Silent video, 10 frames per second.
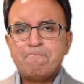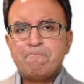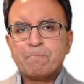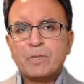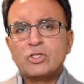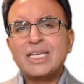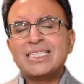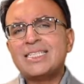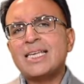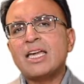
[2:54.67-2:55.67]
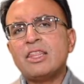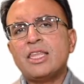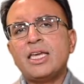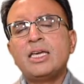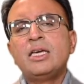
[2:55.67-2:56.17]
So that's the second
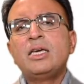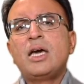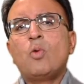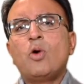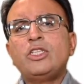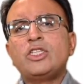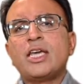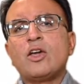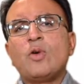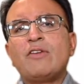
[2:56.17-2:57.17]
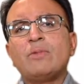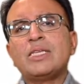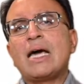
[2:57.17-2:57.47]
thing I want you to take away from this.